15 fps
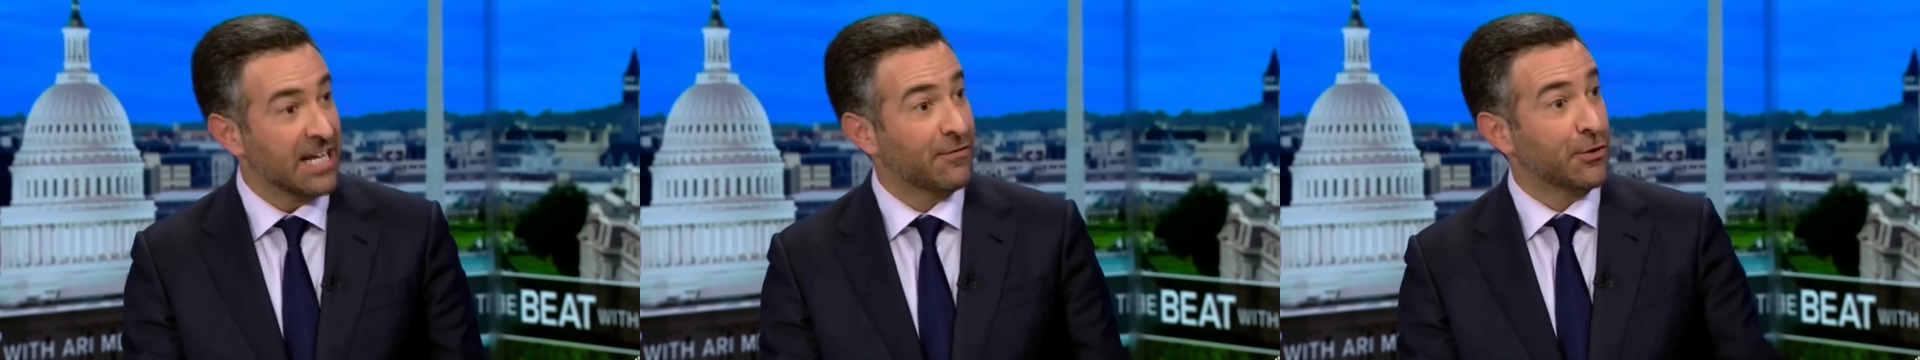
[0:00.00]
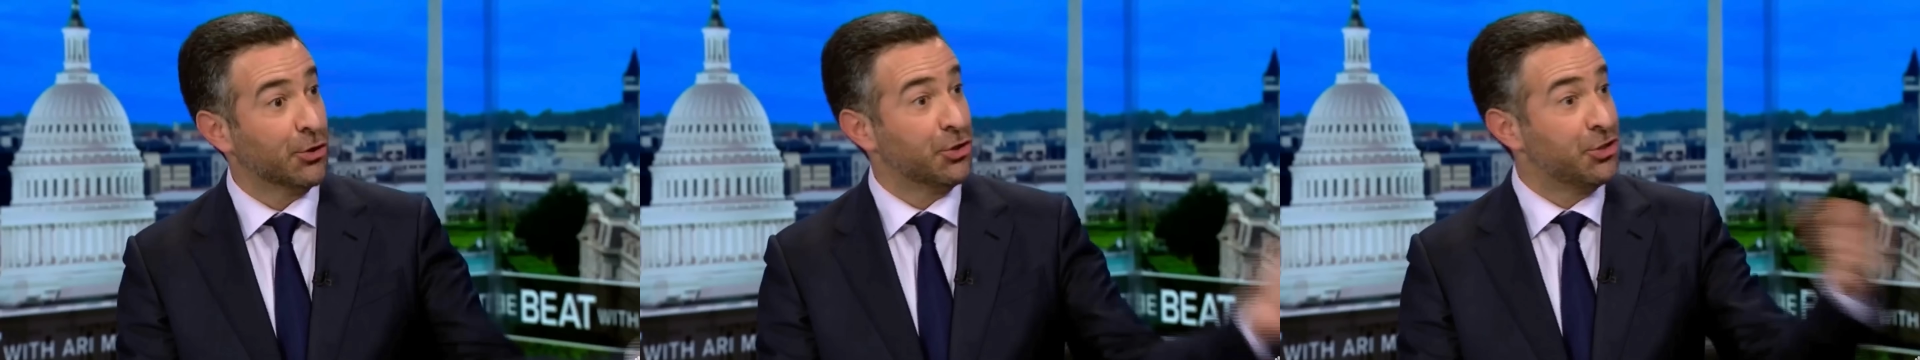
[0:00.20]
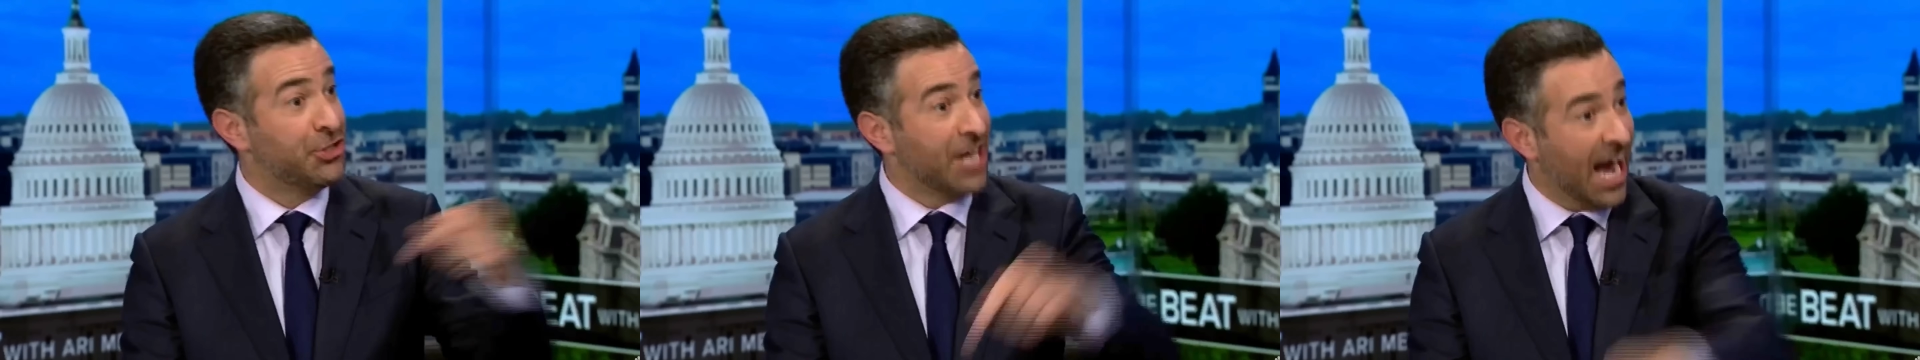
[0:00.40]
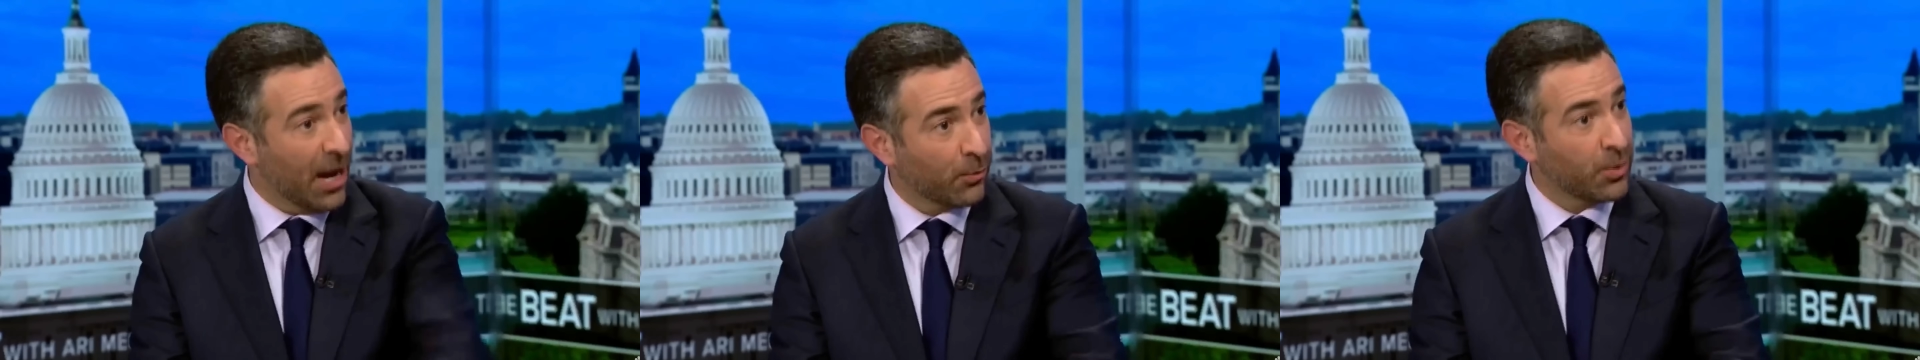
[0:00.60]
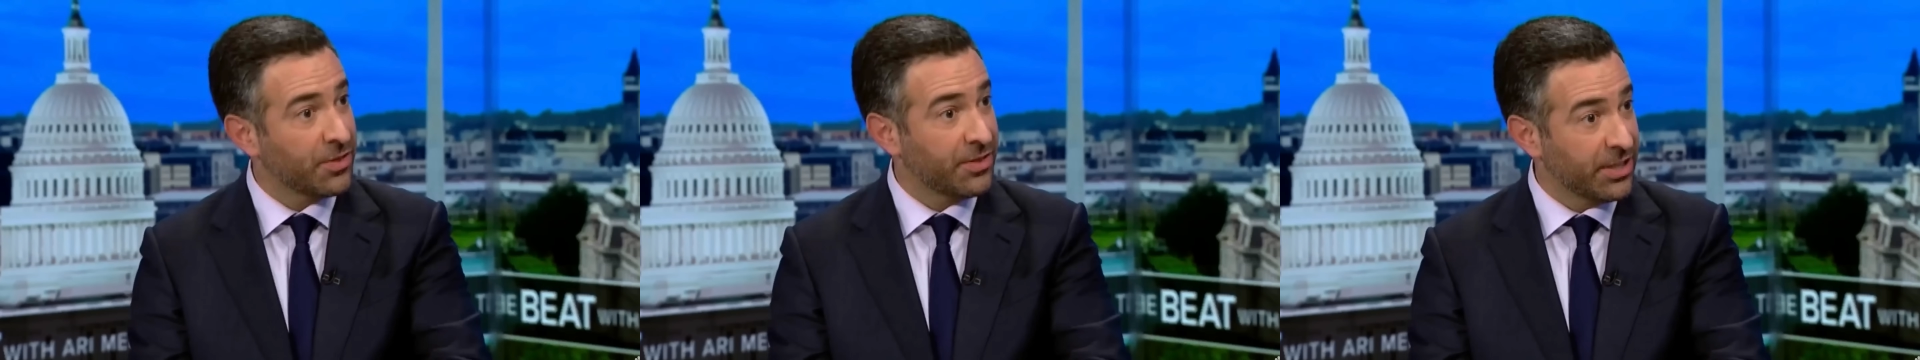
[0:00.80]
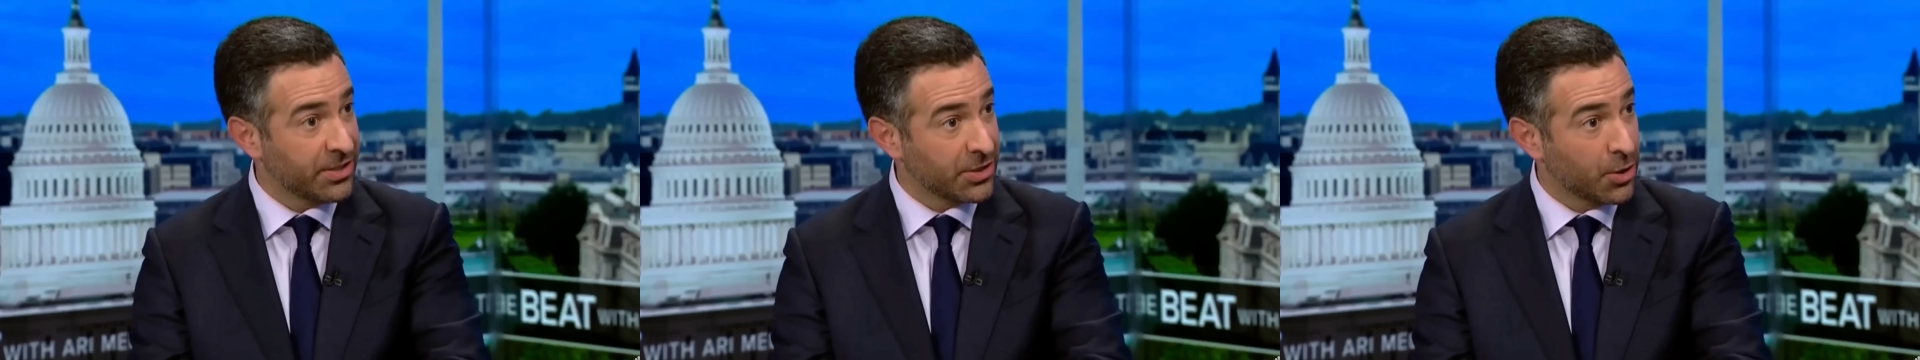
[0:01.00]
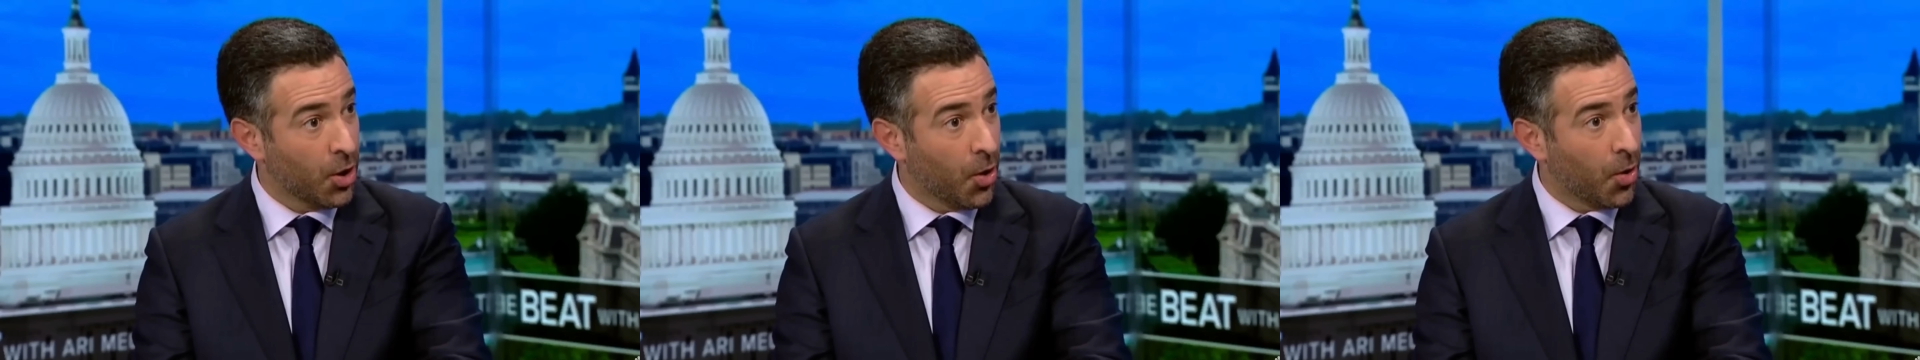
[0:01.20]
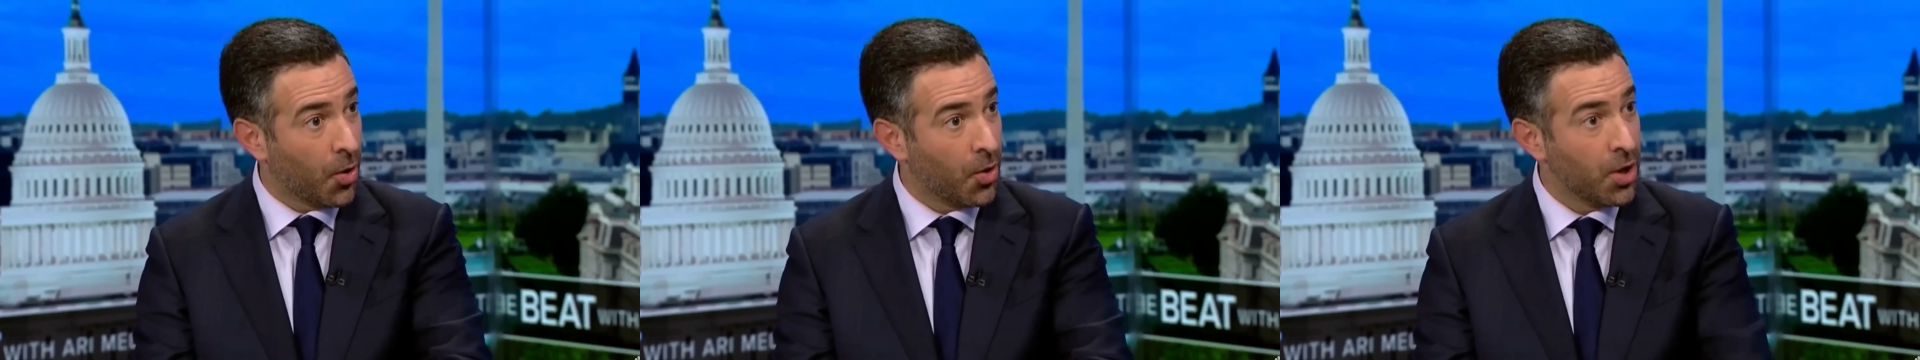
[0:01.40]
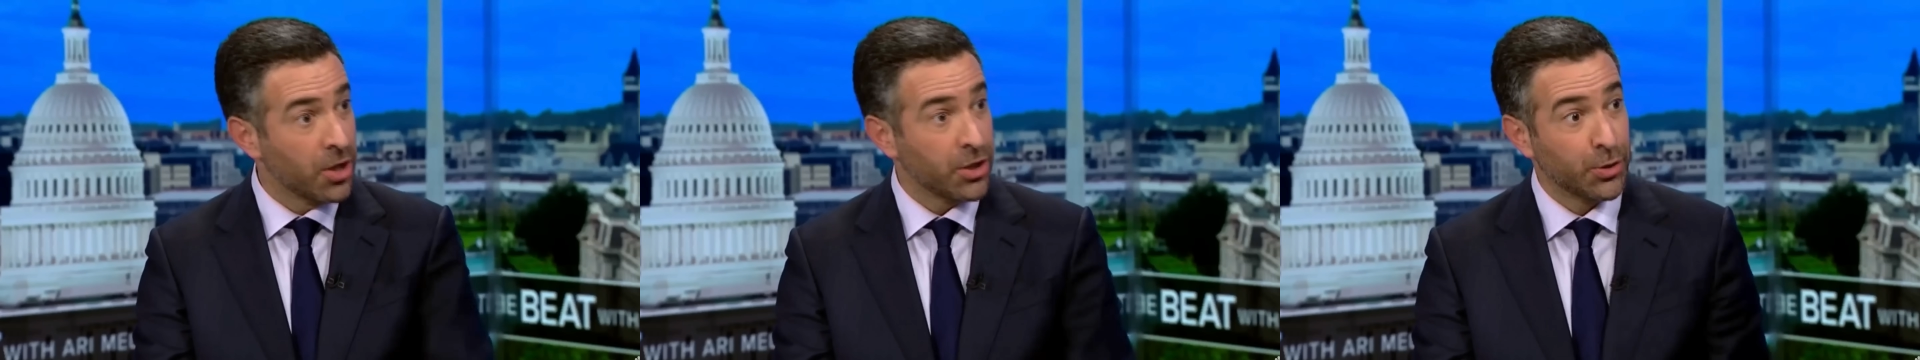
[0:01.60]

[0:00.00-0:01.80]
If you're down with this goal,